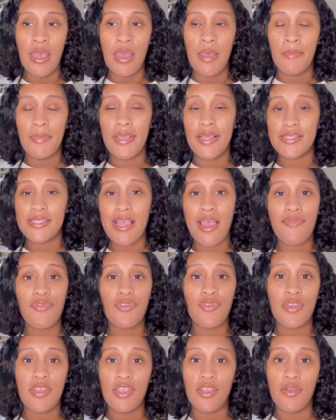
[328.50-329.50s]
because after
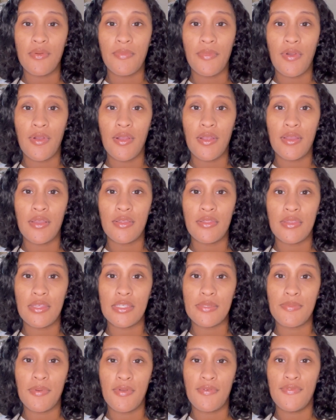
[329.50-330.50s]
the year mark, these
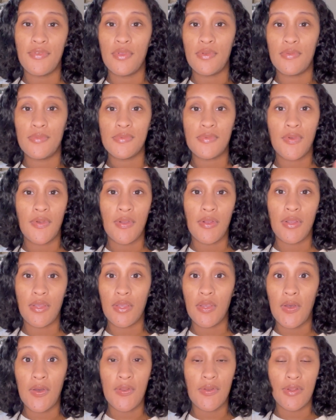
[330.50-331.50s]
perfumes are
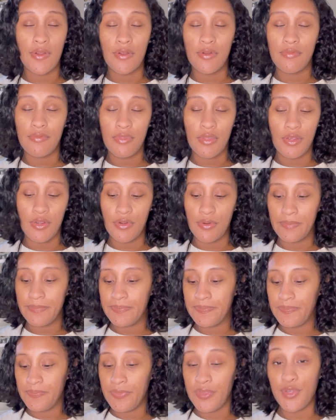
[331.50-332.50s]
goner. They're
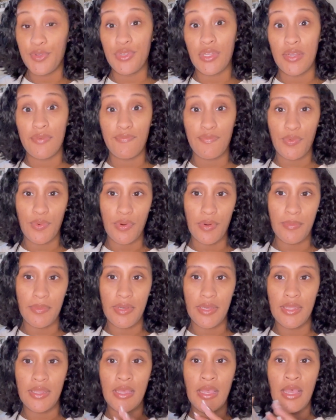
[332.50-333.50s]
done for.
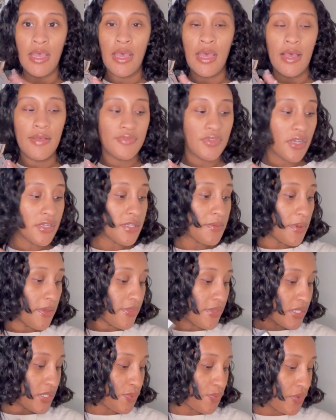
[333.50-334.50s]
But talked about
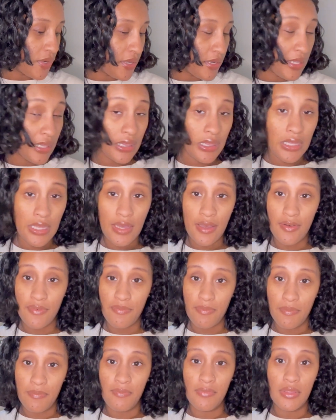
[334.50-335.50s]
this one. Love
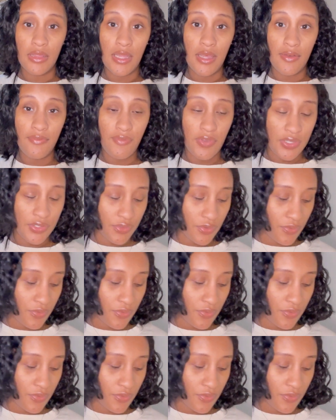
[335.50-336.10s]
Victor